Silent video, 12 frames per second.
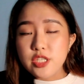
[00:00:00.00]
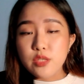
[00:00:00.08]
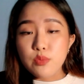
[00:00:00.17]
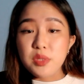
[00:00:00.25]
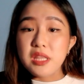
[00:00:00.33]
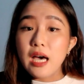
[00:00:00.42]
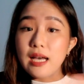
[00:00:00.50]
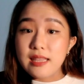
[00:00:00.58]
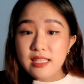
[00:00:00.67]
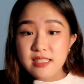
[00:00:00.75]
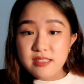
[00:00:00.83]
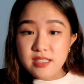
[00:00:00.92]
with the other
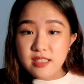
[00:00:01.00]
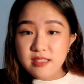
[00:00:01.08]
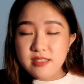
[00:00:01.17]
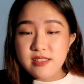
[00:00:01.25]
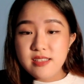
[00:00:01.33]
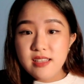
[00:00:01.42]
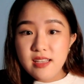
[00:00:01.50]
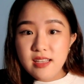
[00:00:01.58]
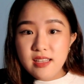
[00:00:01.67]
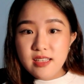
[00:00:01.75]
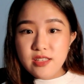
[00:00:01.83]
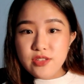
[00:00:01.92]
interns.
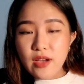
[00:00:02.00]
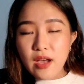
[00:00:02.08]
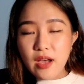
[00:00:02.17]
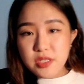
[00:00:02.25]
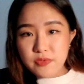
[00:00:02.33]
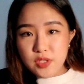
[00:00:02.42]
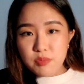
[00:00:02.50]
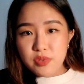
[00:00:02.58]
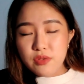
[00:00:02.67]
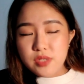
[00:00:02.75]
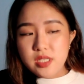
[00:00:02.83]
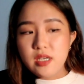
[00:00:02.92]
So I was a video
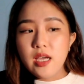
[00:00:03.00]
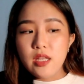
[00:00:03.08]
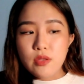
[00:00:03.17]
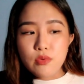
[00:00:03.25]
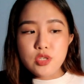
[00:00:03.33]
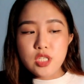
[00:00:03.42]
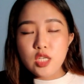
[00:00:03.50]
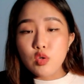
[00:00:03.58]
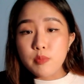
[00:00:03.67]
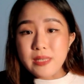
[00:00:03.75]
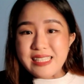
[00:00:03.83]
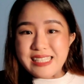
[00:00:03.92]
producer, and usually
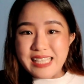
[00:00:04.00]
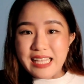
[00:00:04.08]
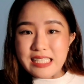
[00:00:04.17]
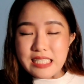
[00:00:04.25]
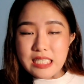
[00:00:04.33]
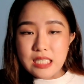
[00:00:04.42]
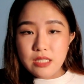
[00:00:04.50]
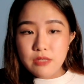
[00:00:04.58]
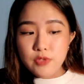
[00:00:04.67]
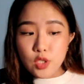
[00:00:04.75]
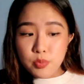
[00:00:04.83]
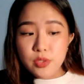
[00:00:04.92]

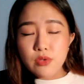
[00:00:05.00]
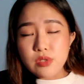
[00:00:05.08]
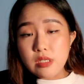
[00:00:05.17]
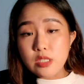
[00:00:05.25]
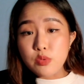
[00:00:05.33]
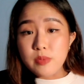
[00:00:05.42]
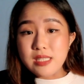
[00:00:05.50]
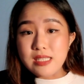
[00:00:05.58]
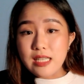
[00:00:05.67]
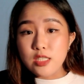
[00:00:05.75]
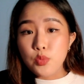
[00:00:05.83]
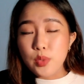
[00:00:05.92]
video producers will be
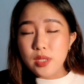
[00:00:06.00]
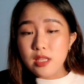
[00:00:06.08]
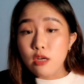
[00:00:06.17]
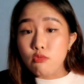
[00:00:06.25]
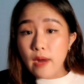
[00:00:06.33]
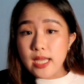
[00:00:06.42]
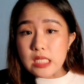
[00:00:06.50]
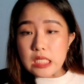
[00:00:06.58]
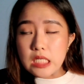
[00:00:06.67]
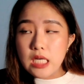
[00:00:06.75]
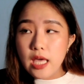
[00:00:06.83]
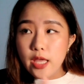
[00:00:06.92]
sent with a
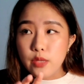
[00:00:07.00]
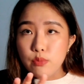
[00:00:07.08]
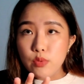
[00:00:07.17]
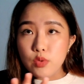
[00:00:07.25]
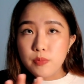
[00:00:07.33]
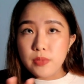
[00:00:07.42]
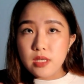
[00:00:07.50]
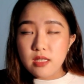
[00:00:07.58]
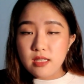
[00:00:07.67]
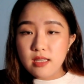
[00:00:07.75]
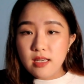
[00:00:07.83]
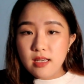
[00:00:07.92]
writer, and
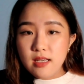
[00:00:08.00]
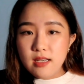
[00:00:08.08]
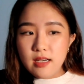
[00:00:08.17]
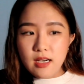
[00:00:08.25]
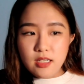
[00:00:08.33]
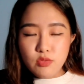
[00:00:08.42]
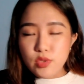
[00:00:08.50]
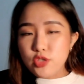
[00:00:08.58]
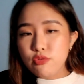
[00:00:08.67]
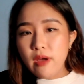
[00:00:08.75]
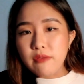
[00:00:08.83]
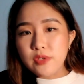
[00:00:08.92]
we'll
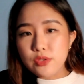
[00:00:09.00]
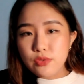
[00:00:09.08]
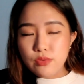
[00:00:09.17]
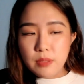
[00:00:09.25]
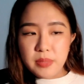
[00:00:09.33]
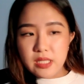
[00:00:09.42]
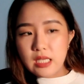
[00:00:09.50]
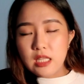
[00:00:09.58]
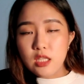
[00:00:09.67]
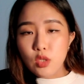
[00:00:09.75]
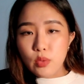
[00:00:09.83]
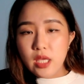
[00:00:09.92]
travel to a
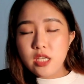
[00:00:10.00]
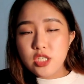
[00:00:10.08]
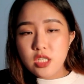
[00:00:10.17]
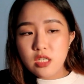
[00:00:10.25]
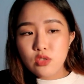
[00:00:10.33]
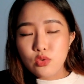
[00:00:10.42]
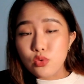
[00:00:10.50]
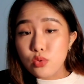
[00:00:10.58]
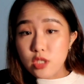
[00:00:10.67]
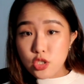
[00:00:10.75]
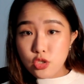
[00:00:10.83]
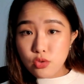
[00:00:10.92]
particular location to do
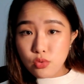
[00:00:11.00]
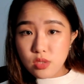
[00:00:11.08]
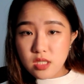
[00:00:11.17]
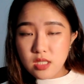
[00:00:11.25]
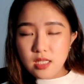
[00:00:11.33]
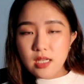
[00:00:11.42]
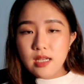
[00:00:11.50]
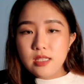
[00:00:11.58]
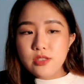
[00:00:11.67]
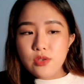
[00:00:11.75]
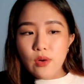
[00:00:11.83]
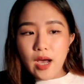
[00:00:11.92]
the shoot.
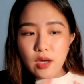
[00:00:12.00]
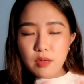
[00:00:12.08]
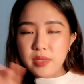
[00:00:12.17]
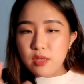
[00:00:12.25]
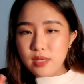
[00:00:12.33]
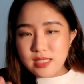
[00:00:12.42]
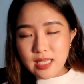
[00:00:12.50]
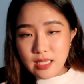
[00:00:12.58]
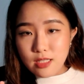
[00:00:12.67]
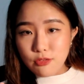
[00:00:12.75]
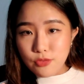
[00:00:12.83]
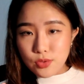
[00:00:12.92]
So I will be the one taking
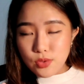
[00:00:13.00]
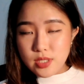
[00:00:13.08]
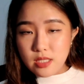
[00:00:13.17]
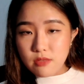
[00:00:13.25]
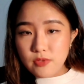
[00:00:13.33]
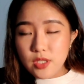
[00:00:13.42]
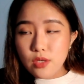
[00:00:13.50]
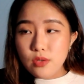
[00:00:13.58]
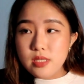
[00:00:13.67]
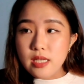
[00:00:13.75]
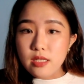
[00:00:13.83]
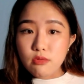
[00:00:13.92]
the photos and the
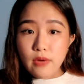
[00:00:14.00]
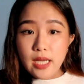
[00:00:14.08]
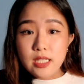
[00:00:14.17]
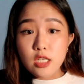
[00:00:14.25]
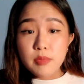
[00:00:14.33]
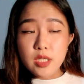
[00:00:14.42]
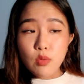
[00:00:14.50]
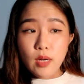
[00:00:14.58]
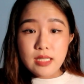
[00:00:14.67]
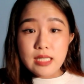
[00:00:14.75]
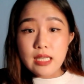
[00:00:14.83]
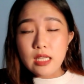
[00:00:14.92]
videos, and the writer will be the
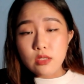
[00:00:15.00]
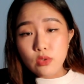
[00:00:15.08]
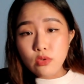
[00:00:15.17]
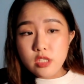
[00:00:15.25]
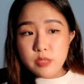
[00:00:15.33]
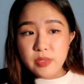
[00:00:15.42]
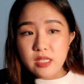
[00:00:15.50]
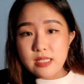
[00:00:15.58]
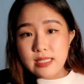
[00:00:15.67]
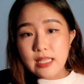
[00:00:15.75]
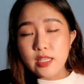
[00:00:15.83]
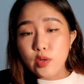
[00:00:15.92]
one taking notes, because
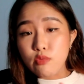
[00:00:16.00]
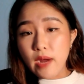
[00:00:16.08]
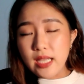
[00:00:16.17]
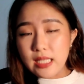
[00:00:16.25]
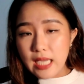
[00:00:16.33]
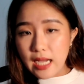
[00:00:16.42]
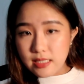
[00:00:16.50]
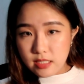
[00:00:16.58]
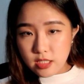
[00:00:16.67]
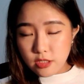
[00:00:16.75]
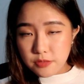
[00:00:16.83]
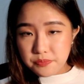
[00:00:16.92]
then they will write the
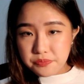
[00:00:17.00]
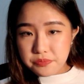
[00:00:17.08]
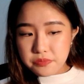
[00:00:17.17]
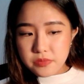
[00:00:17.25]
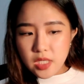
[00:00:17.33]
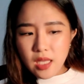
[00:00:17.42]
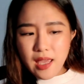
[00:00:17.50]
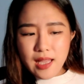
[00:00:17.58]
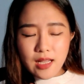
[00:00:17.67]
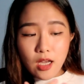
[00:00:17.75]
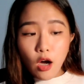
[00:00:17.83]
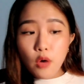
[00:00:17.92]
article.
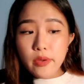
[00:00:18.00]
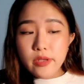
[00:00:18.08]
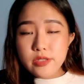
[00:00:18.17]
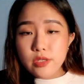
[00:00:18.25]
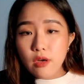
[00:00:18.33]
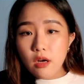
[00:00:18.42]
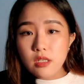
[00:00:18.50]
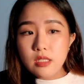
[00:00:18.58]
And I always got